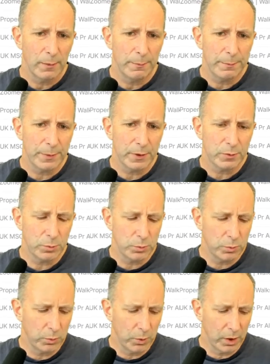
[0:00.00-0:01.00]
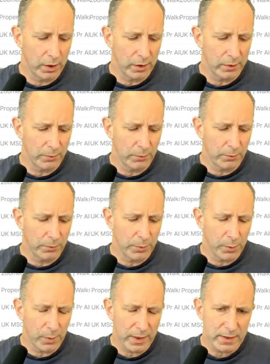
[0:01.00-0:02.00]
but
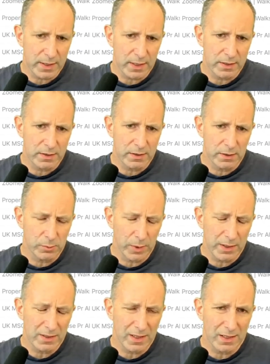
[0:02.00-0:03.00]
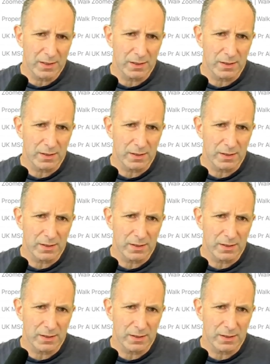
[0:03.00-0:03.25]
the way the data is